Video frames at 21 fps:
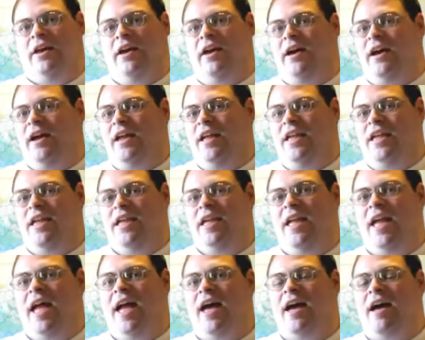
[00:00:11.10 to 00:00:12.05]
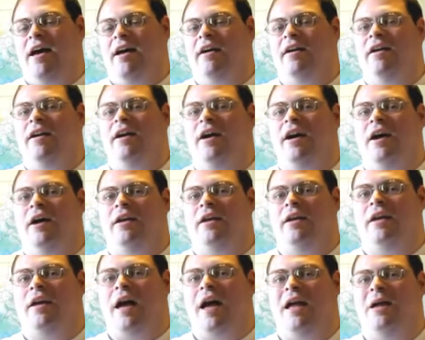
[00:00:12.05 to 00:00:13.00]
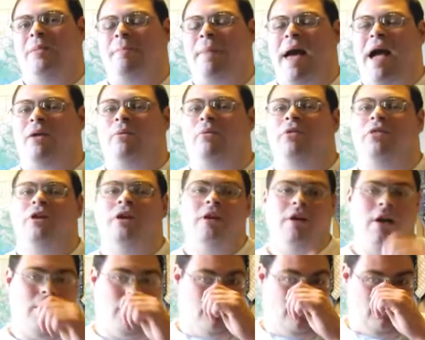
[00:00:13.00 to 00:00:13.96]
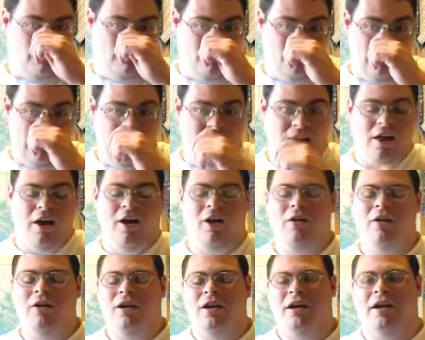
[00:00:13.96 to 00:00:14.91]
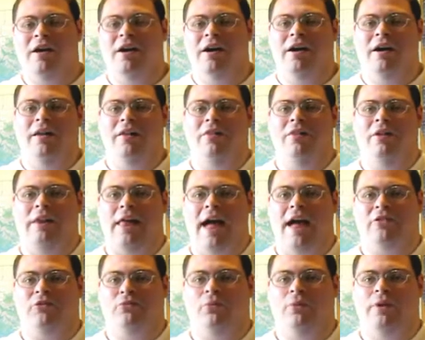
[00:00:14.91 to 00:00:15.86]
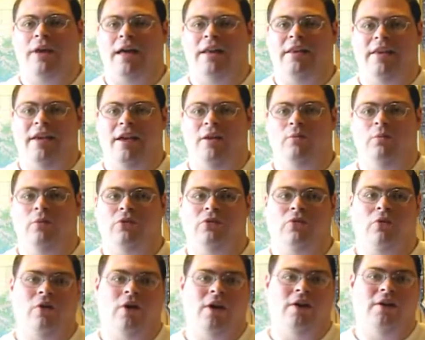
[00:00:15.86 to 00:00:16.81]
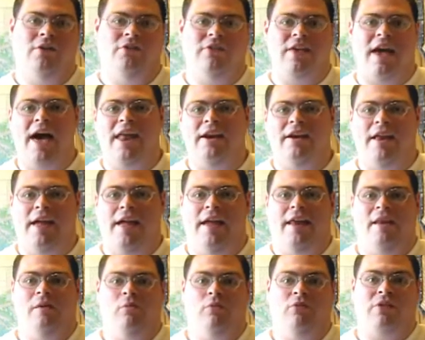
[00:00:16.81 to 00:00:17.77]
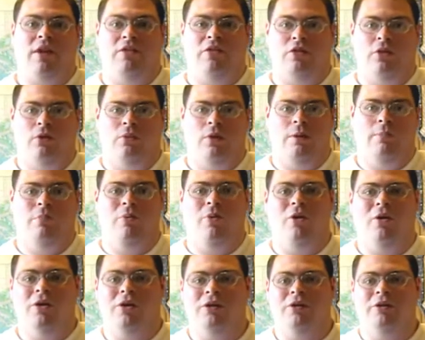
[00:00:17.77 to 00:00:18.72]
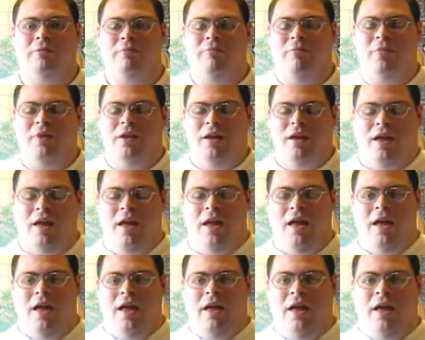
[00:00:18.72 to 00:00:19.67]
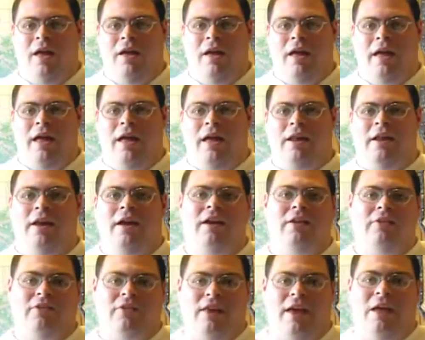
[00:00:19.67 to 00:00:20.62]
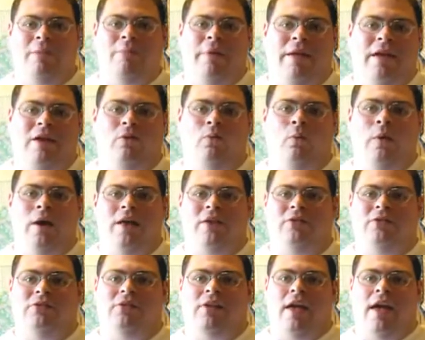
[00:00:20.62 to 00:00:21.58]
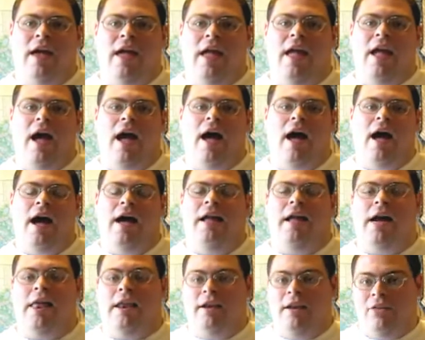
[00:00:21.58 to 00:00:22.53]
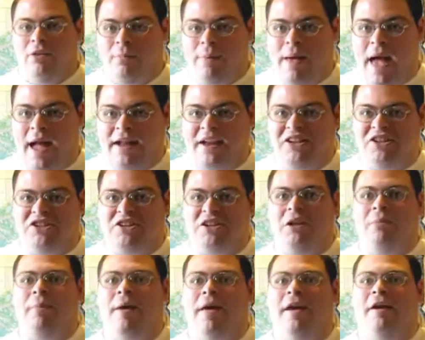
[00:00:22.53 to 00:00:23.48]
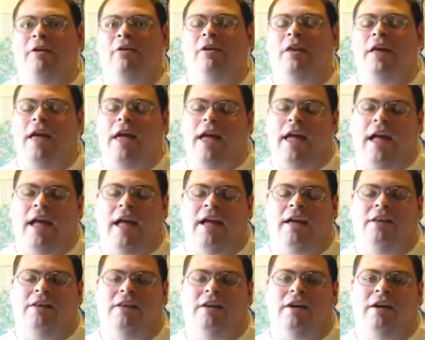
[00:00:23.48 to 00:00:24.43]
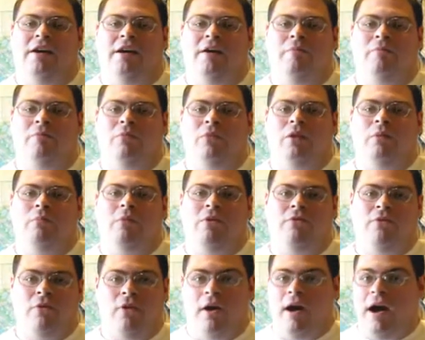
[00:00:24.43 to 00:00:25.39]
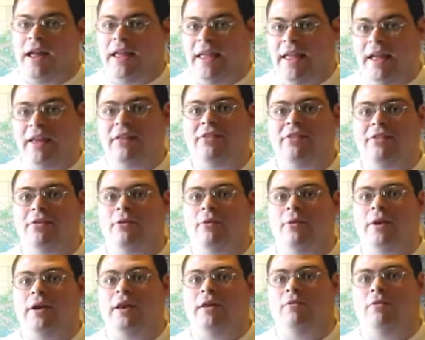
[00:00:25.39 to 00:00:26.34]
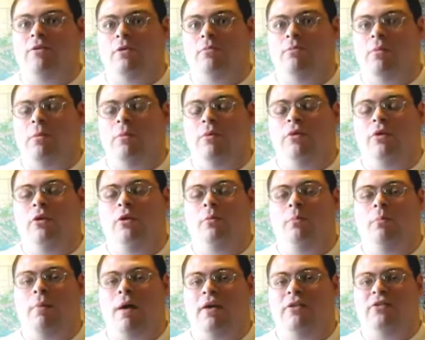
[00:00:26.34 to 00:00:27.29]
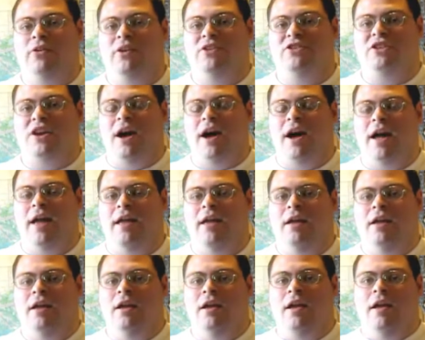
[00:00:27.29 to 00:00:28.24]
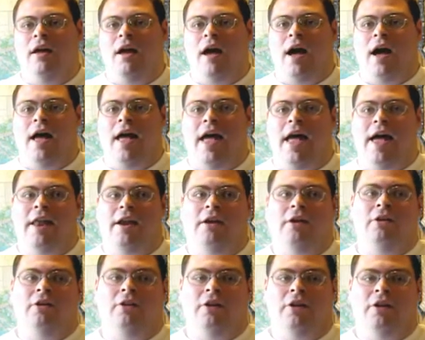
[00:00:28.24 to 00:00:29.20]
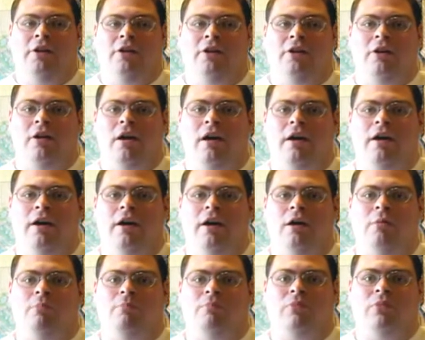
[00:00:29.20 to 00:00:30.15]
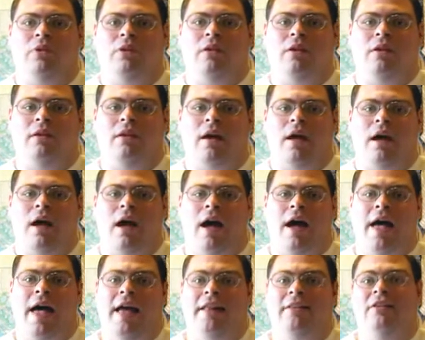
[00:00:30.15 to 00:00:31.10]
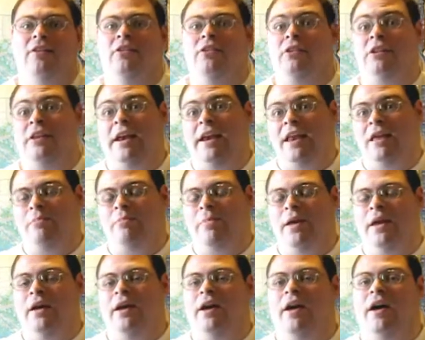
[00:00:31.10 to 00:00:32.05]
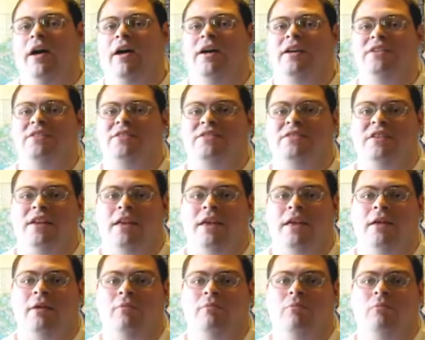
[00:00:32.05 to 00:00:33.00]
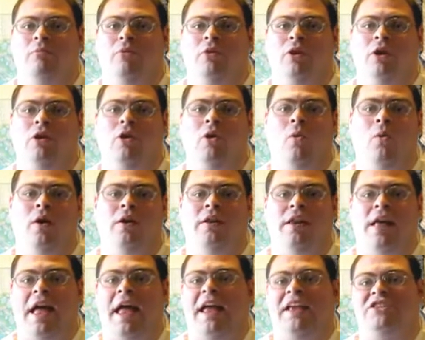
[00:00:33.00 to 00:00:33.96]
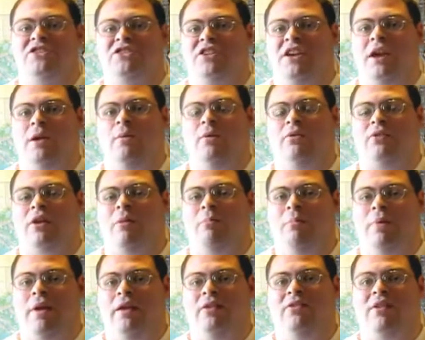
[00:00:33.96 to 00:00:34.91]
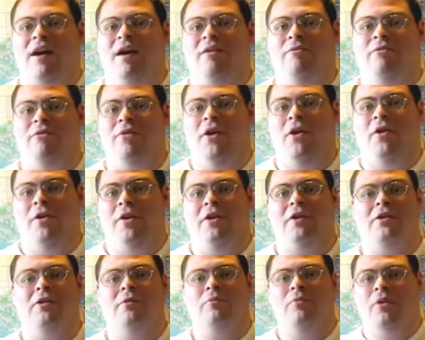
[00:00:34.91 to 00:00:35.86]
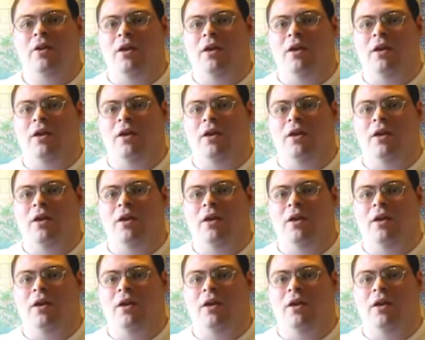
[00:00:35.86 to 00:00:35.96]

uh, yeah, uh, I am back with another vlog. Uh, the last one I did was on Saturday, and it was at 3-quarter. And uh, today being Wednesday, I got another package in the mail, and uh, before I get to it, if you remember the little message I, I had earlier, um, I had to delete it because it, going to HD was a big-time failure.